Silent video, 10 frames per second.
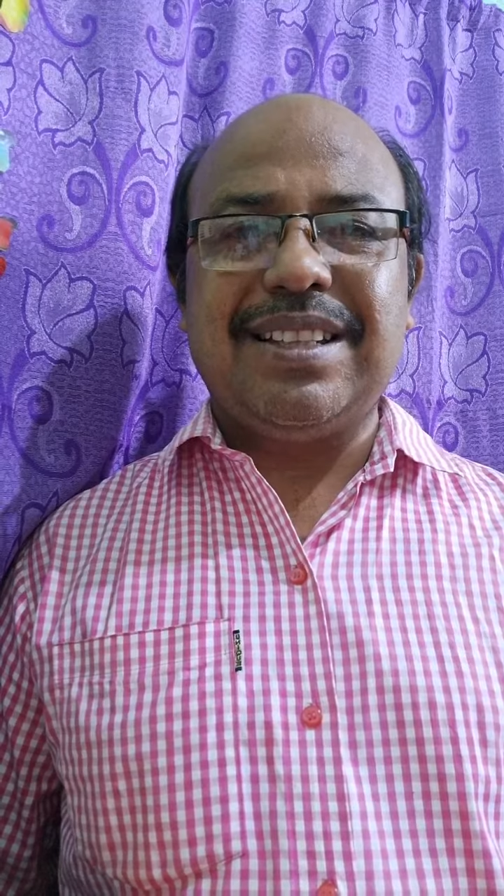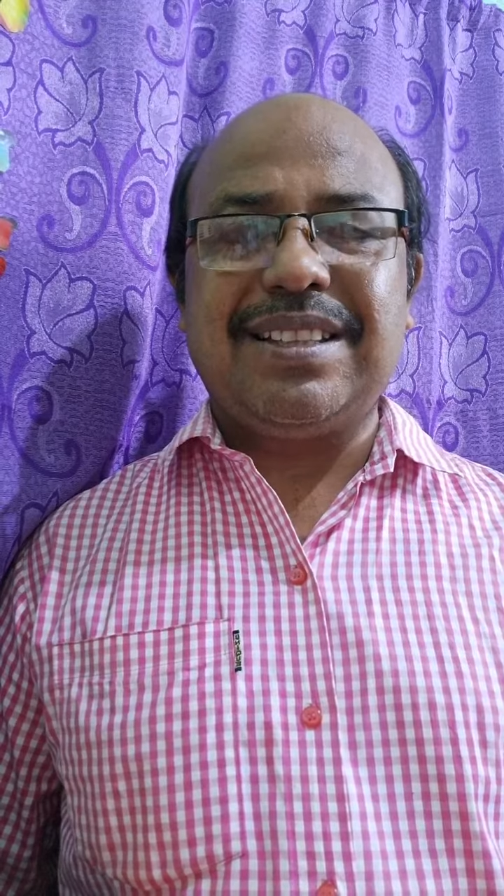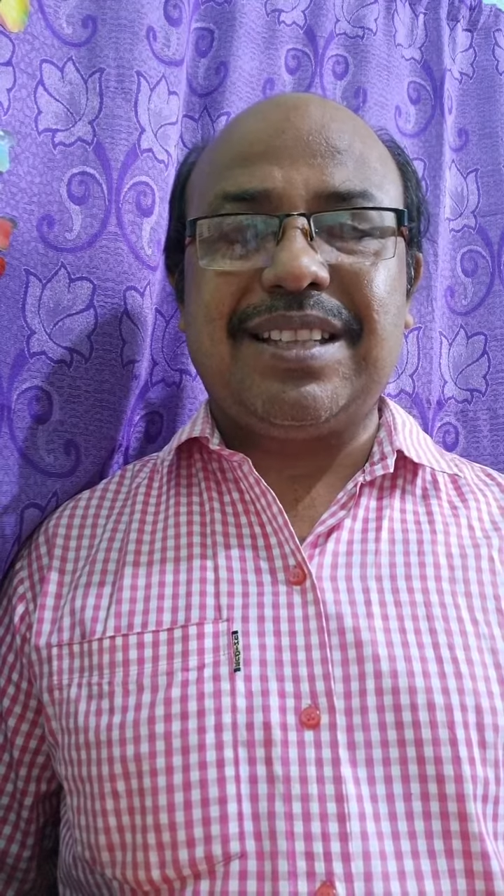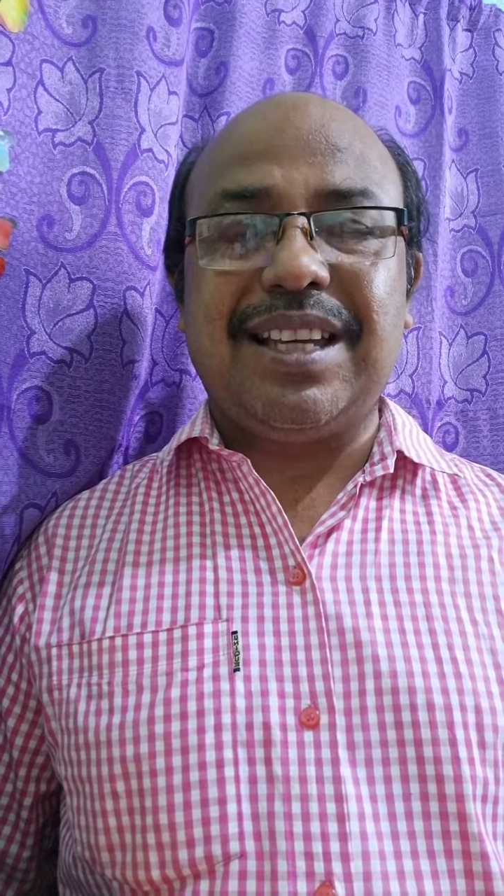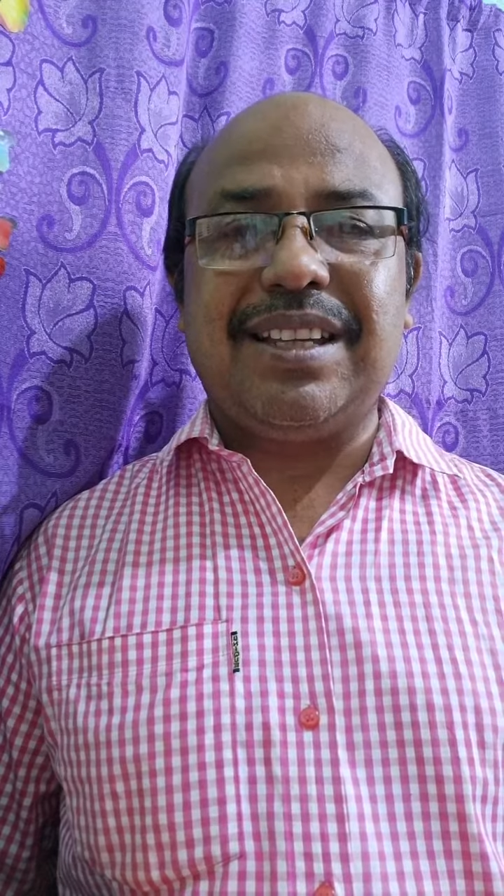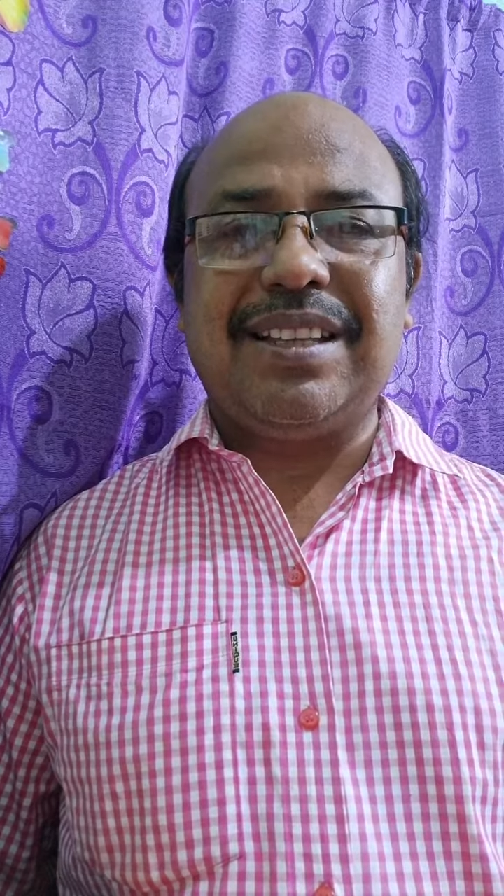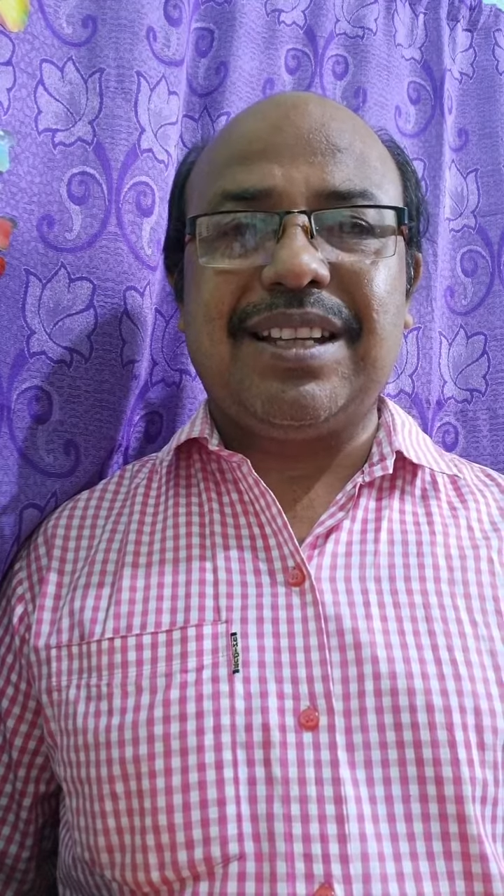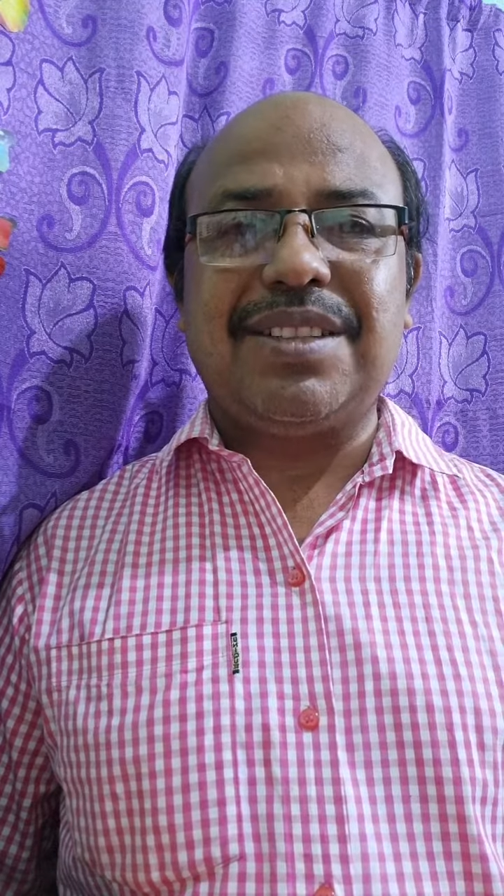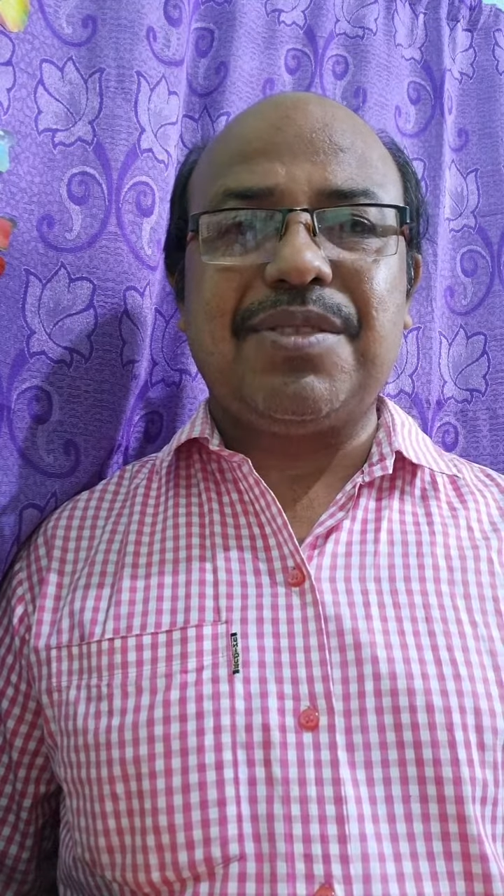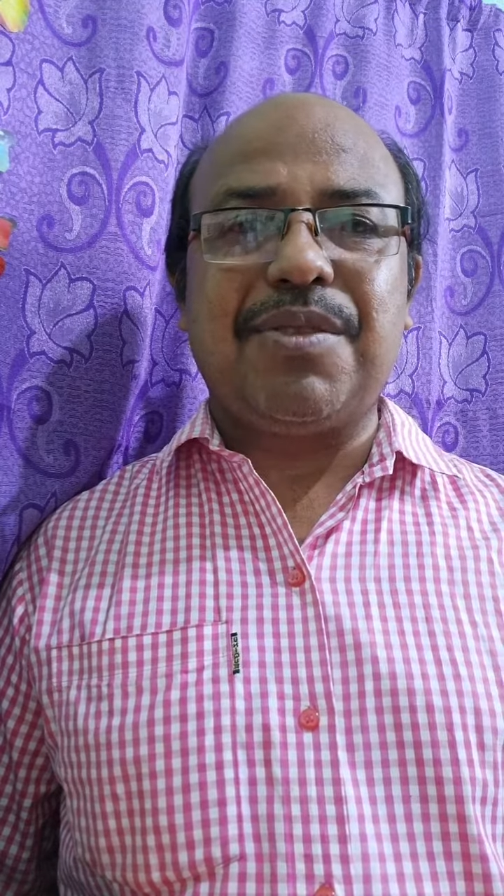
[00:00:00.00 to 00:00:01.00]
Just think
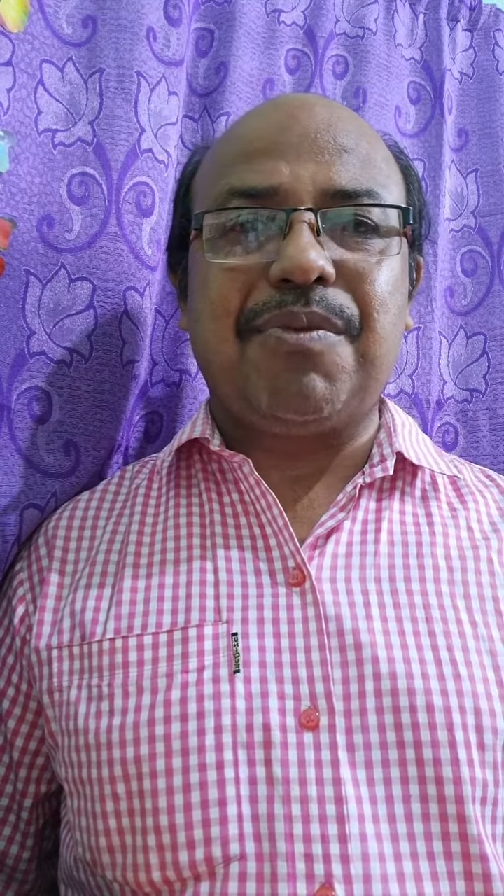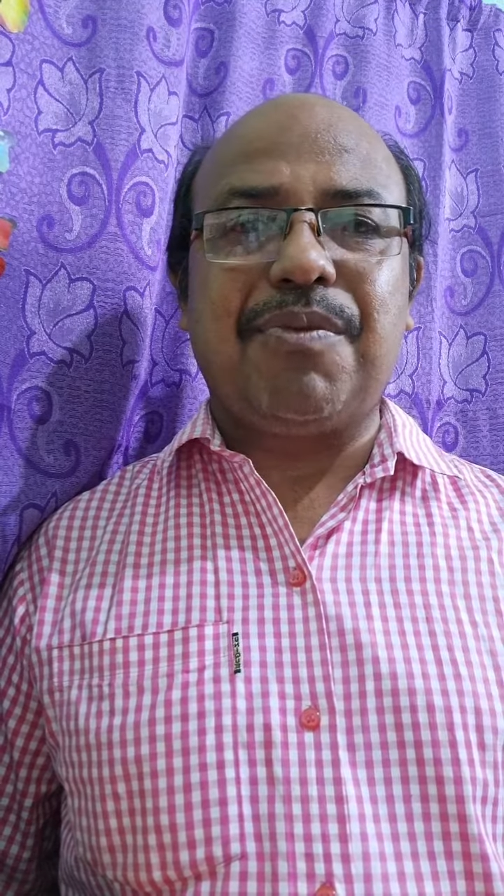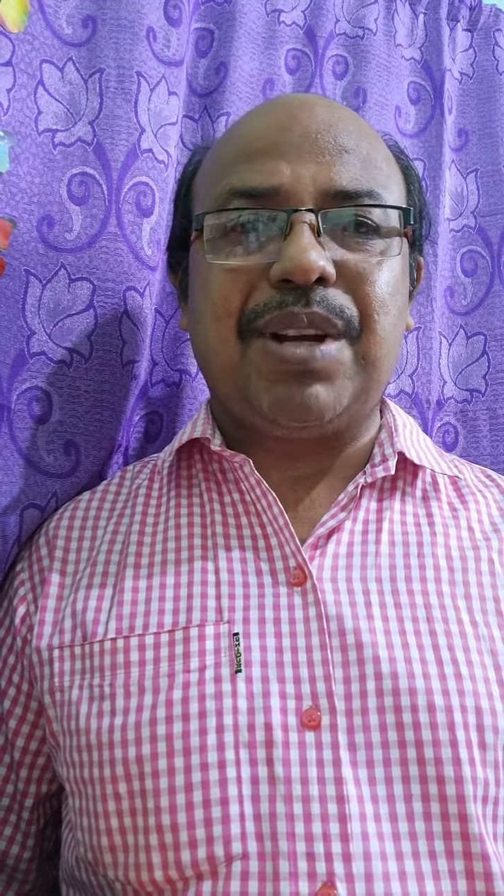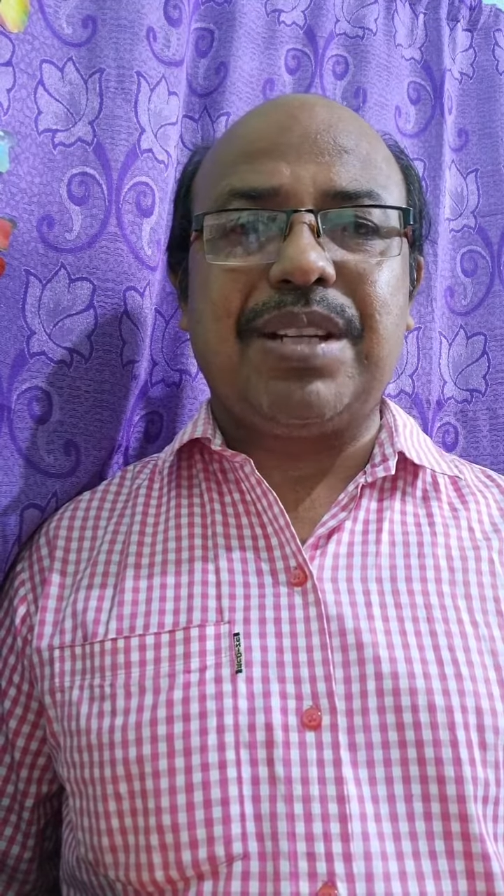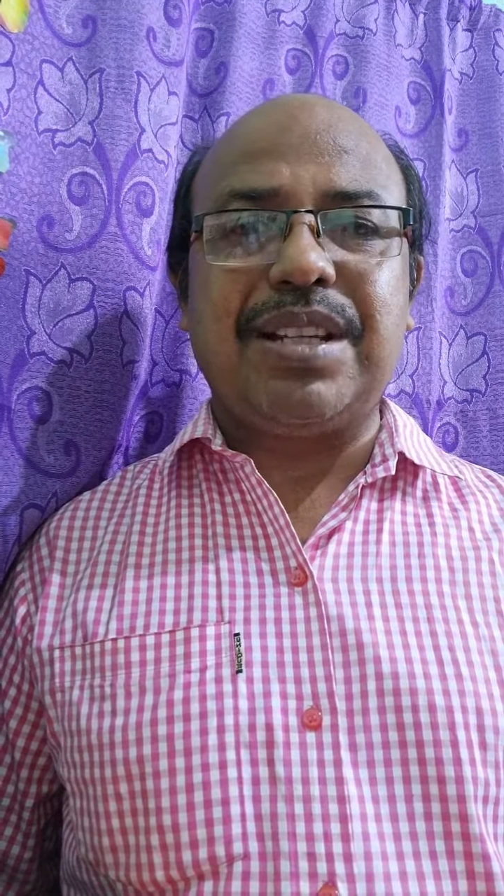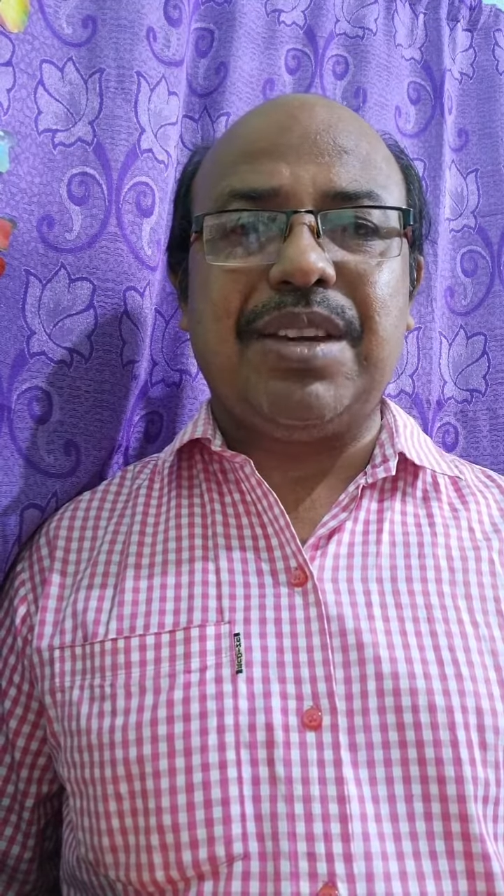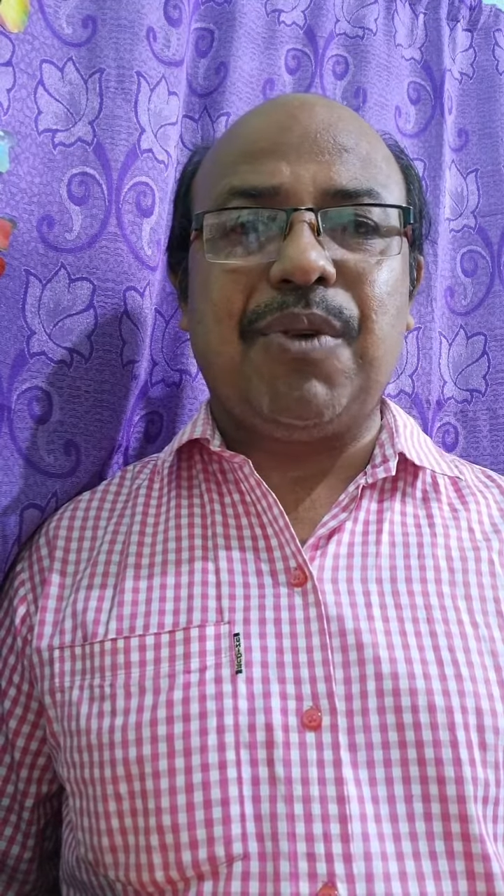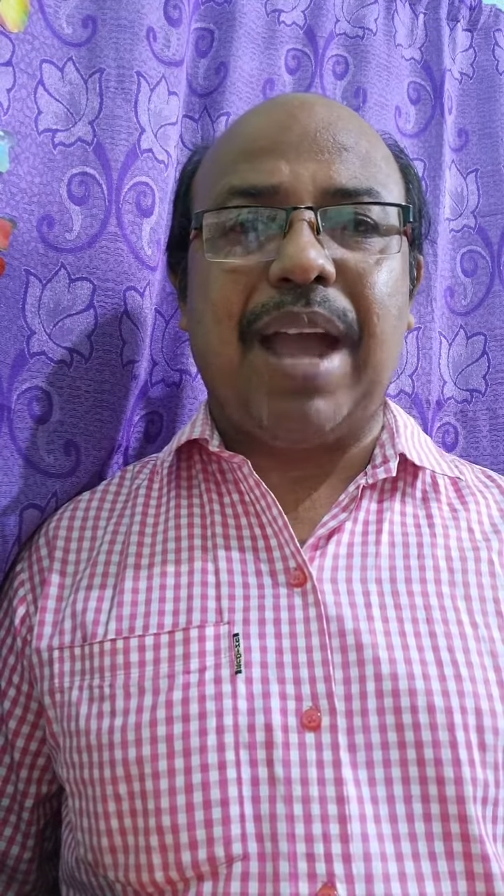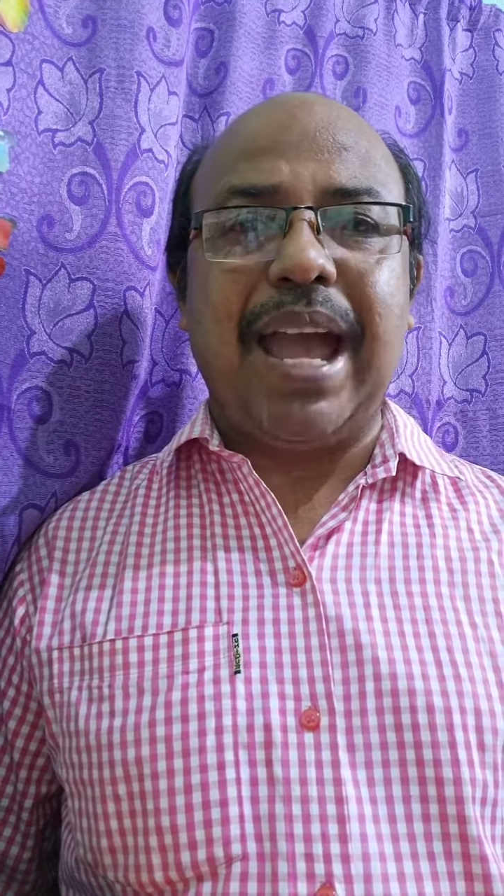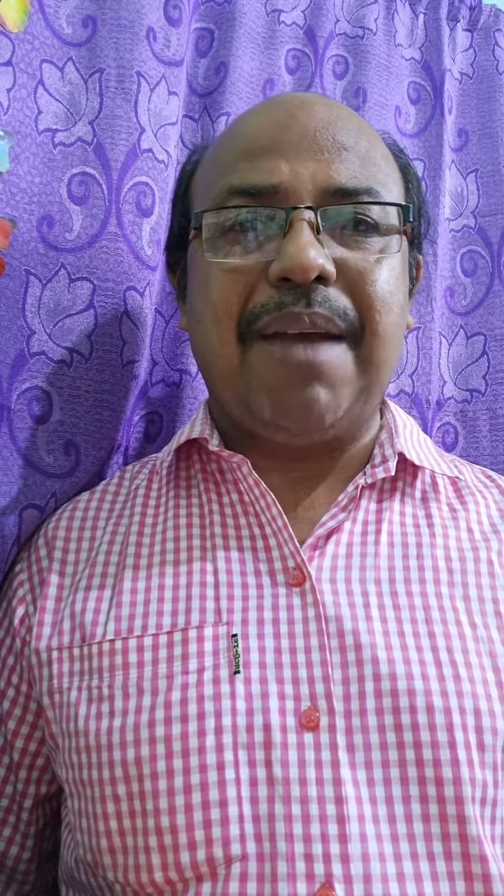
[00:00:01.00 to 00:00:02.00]
that uh, what
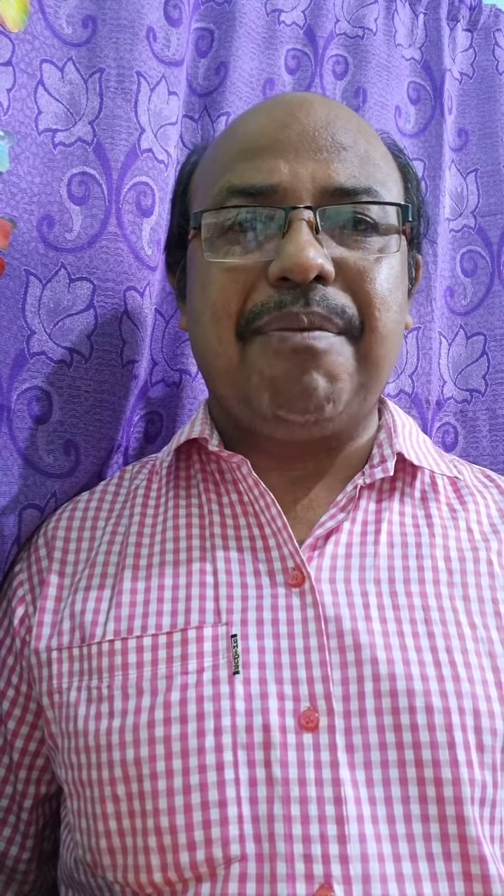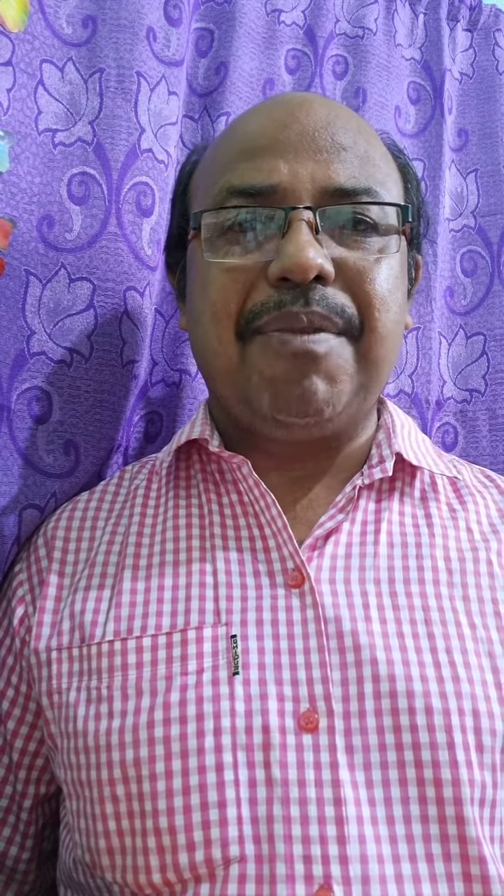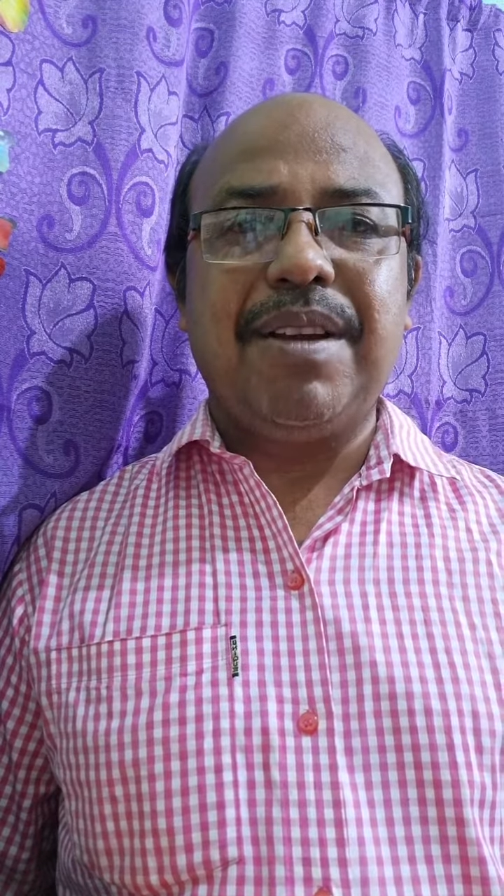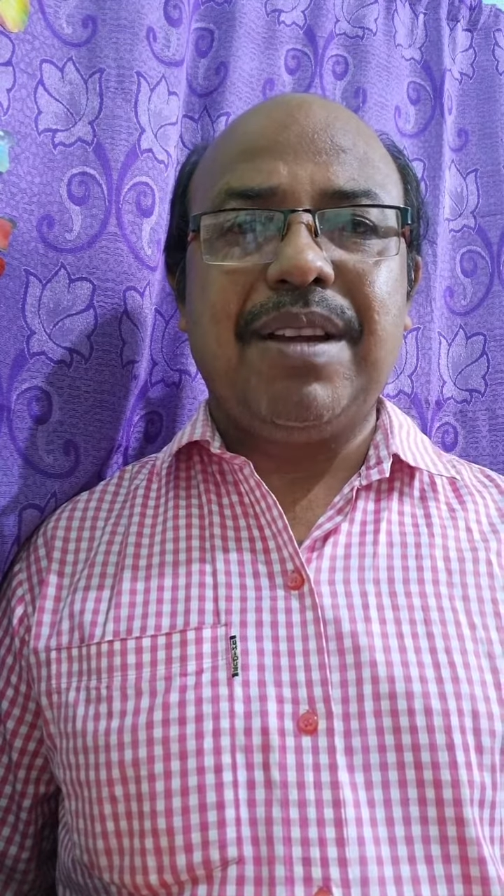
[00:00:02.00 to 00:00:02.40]
you have